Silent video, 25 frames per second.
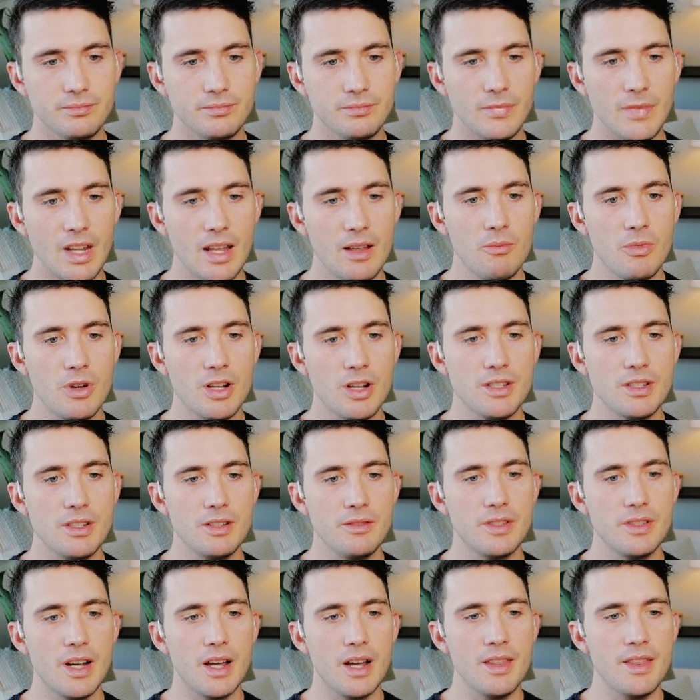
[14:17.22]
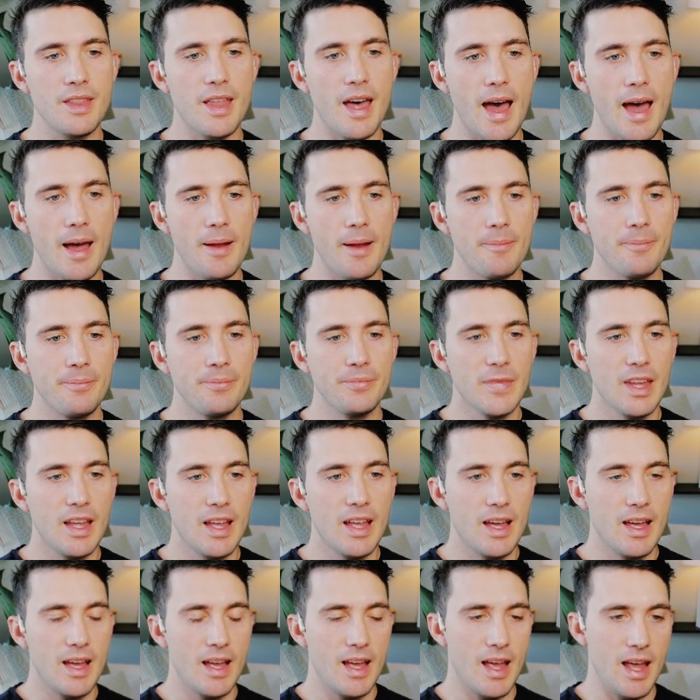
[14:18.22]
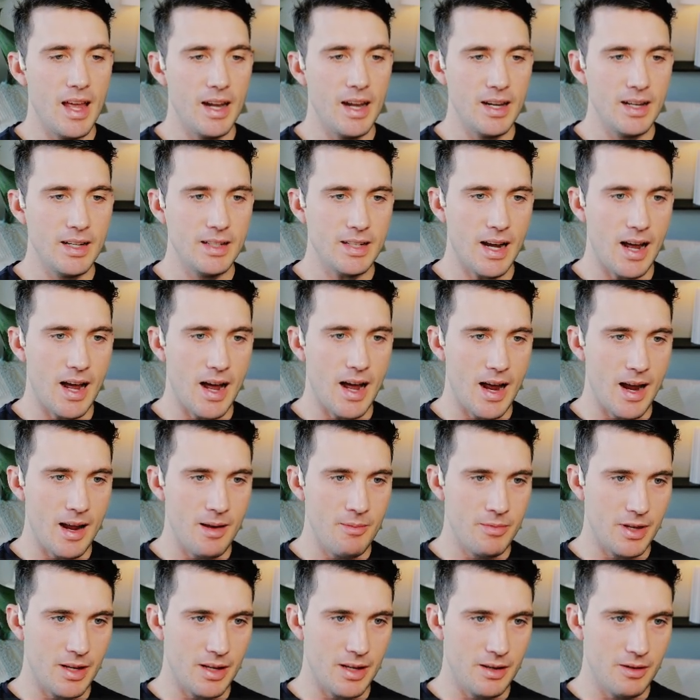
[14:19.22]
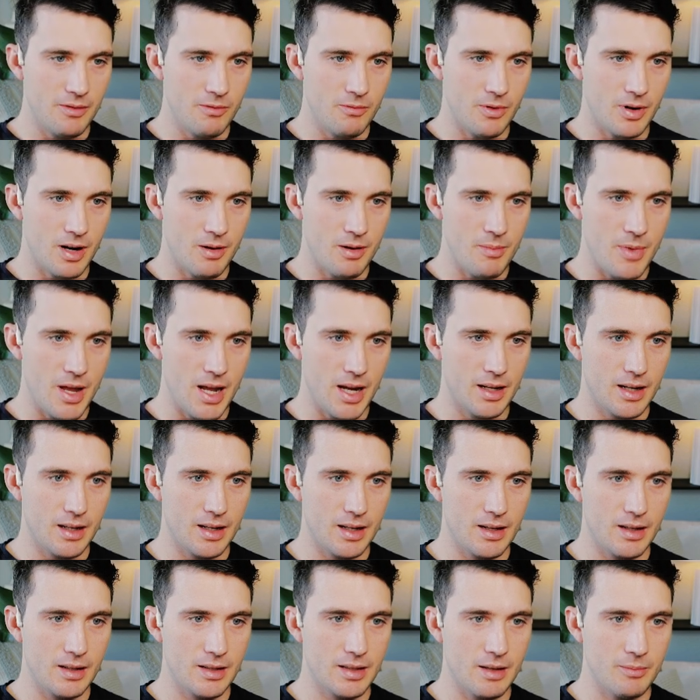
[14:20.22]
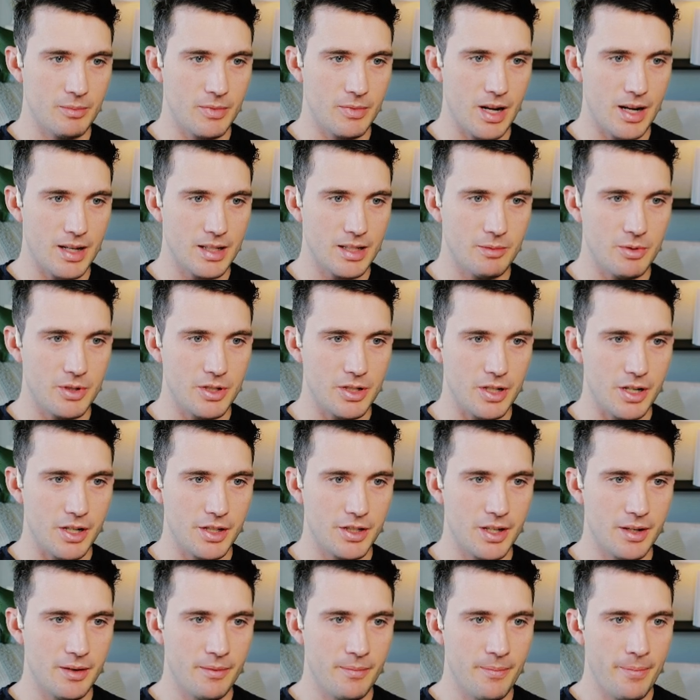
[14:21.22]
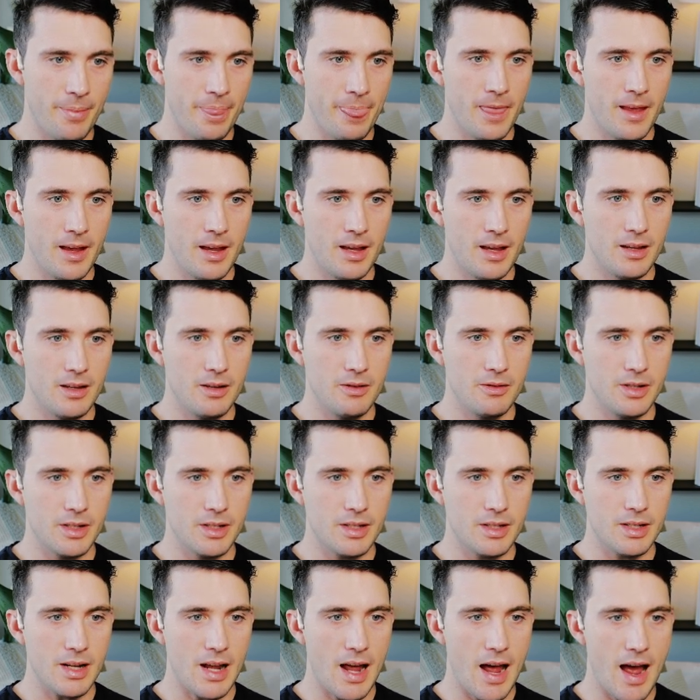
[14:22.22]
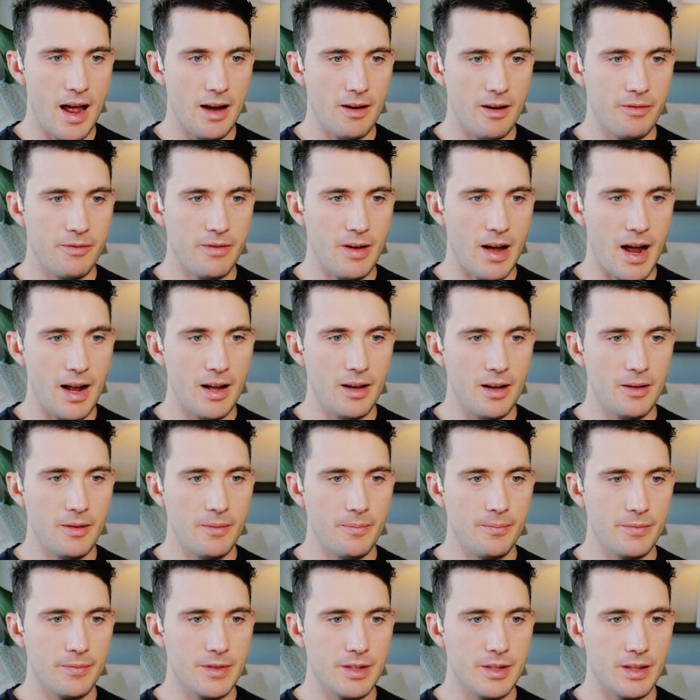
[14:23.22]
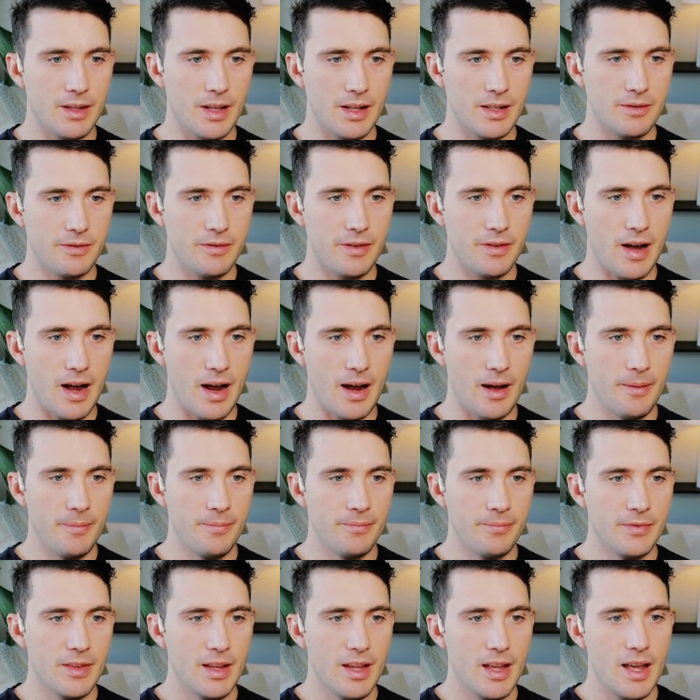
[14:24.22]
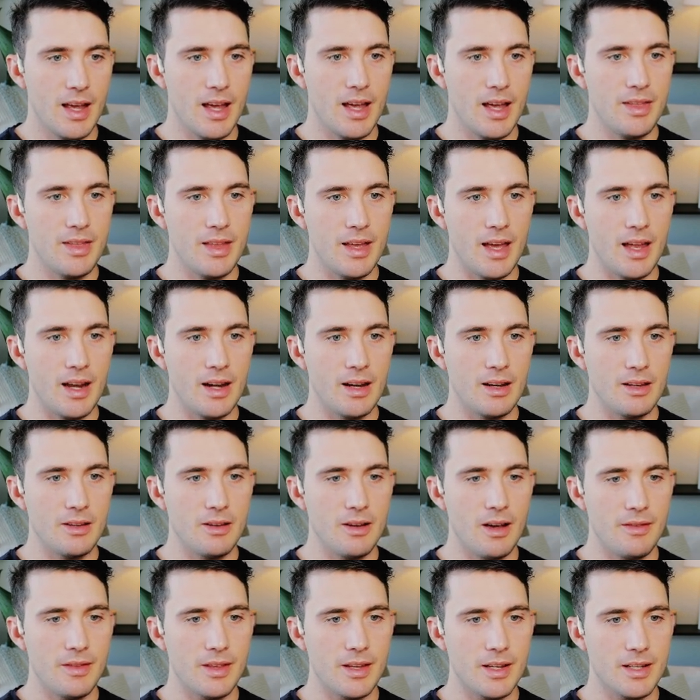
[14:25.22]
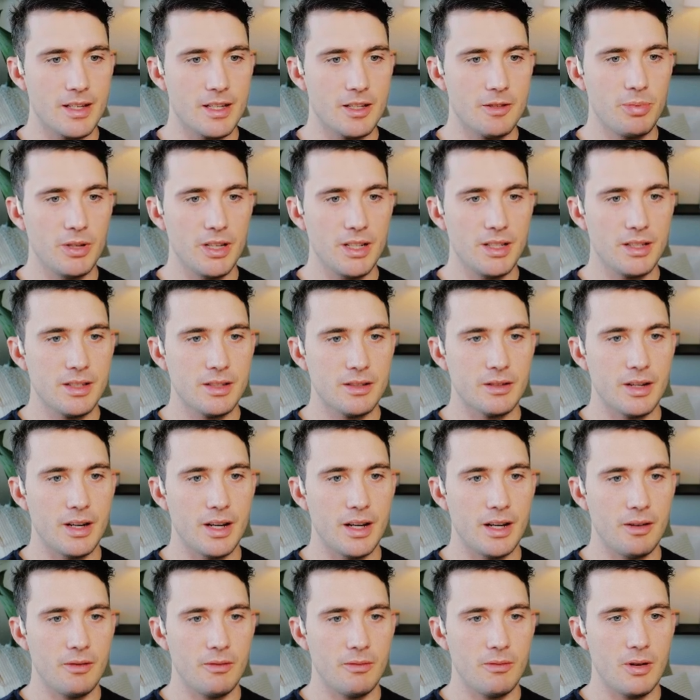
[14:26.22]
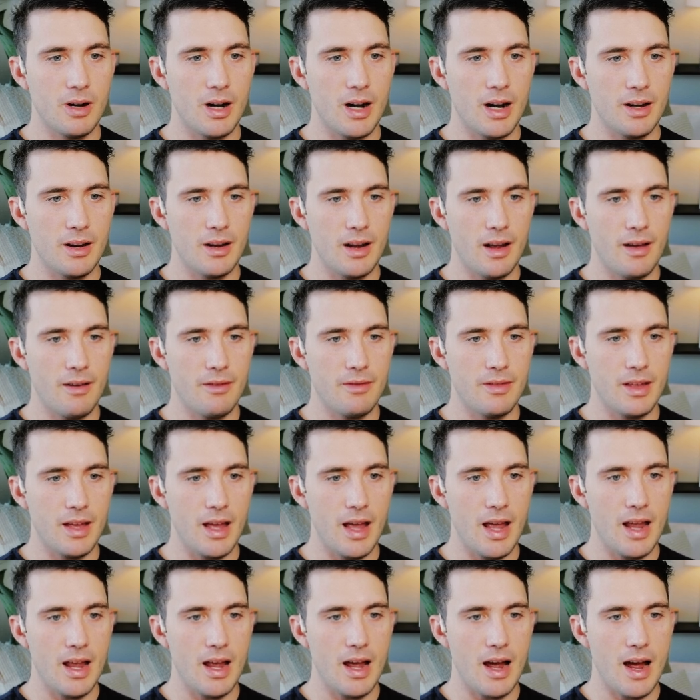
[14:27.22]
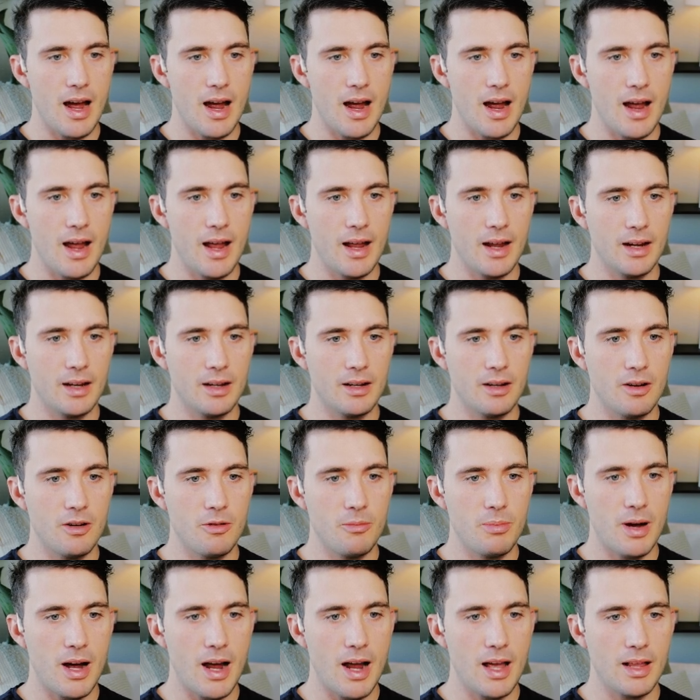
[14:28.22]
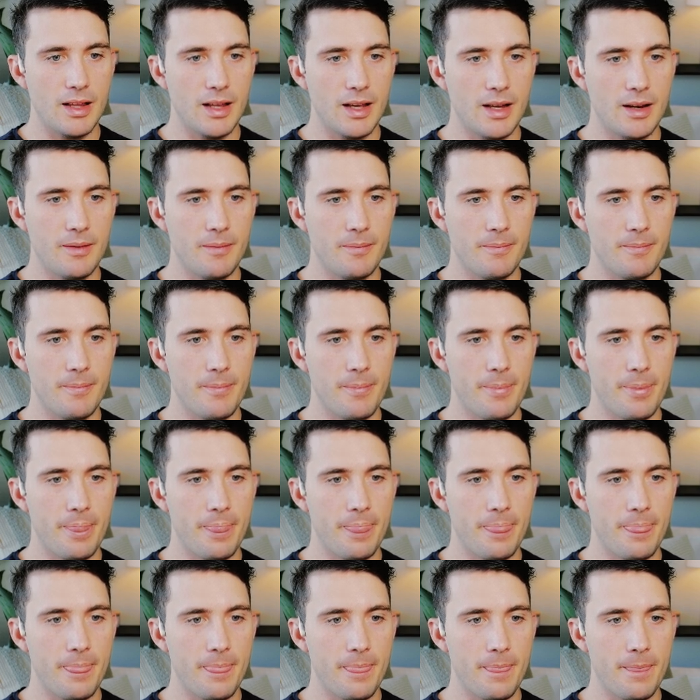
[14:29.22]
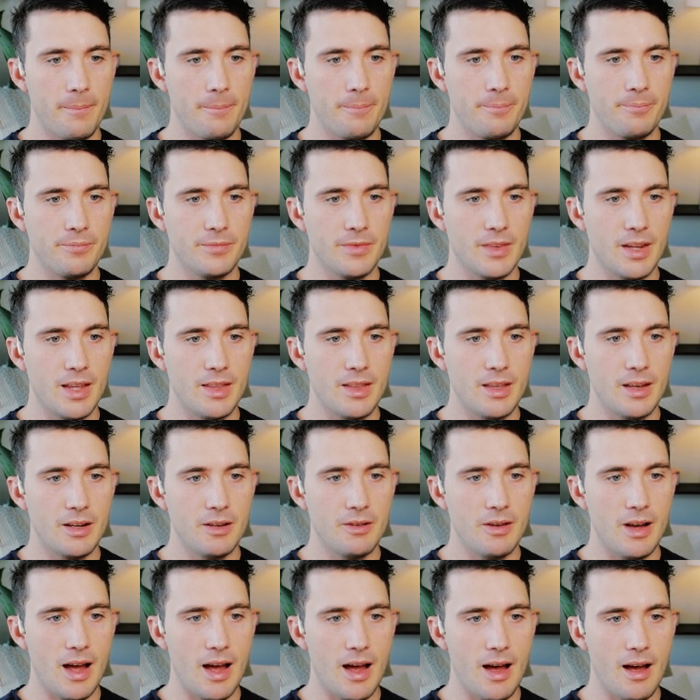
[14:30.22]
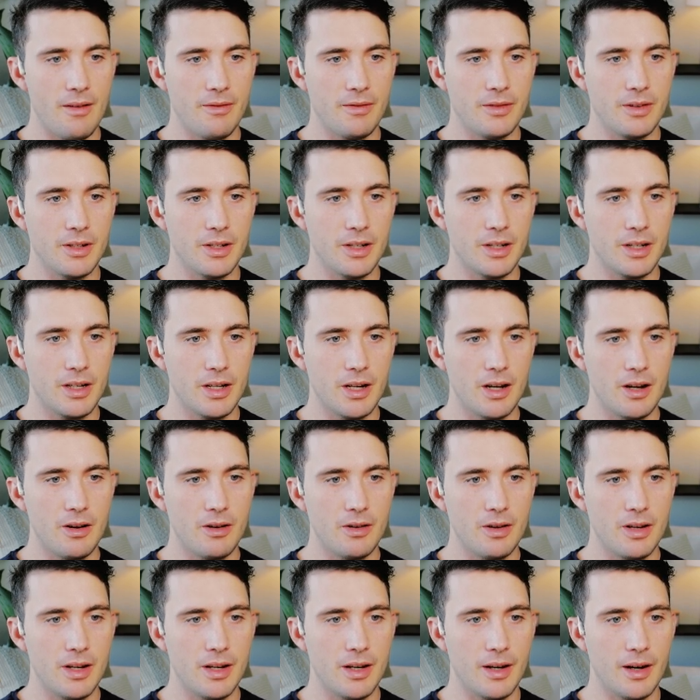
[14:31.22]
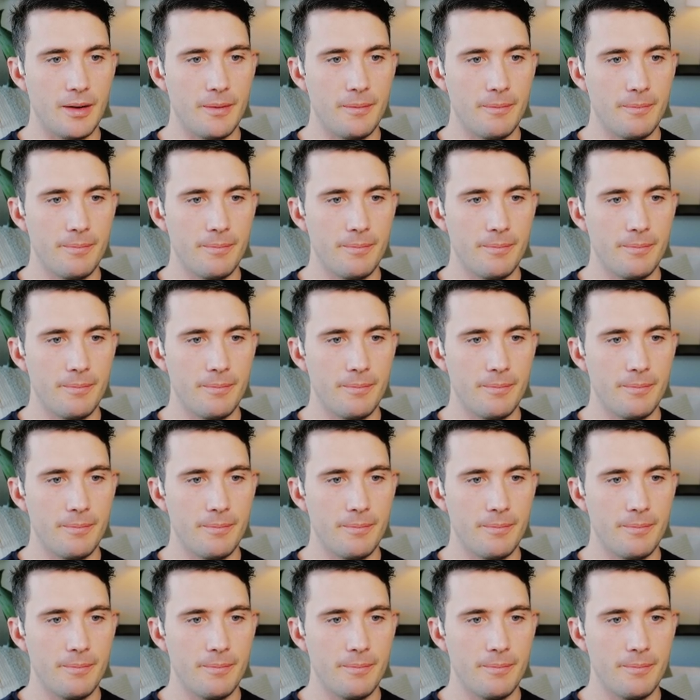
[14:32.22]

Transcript: And once you've done that, anytime that you want to make some customization, you just add a file. So that's a file. And then you have this split screen where you have the AI Copilot, and then you have your code here.